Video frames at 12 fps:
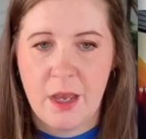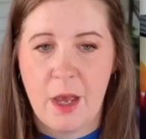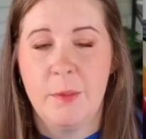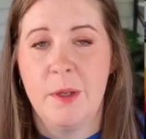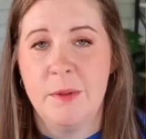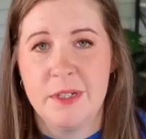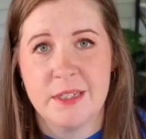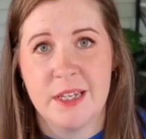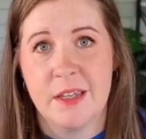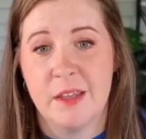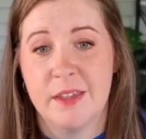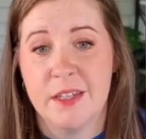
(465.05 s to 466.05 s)
I'll be able to
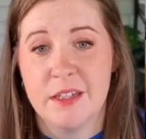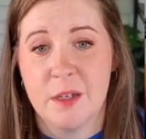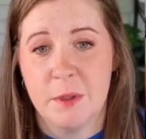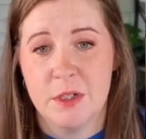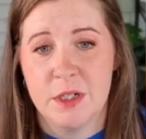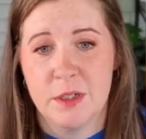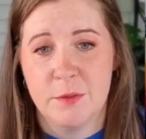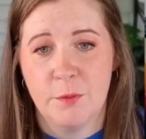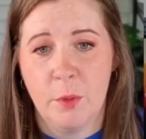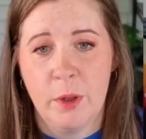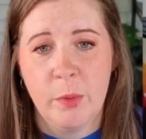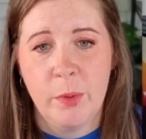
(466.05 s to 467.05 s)
see that this image is
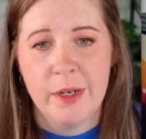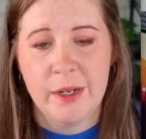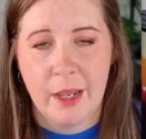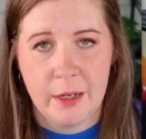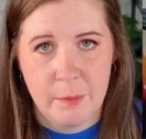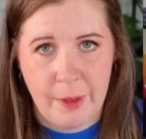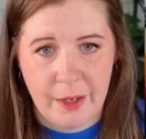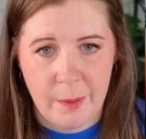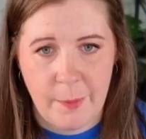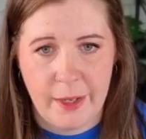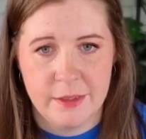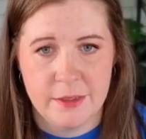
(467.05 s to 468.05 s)
4.9
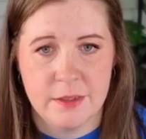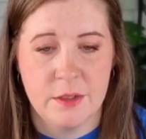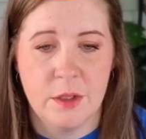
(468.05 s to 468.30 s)
megabytes.